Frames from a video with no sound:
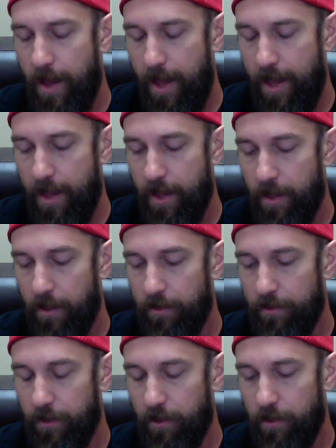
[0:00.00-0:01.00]

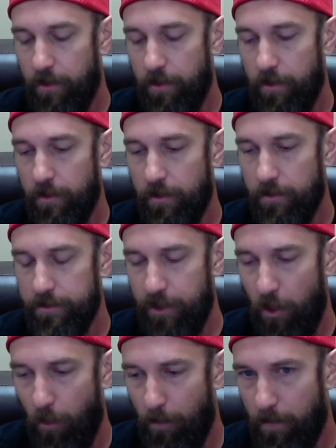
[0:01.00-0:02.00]
And
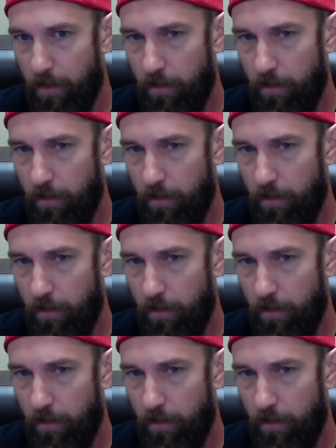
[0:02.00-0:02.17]
so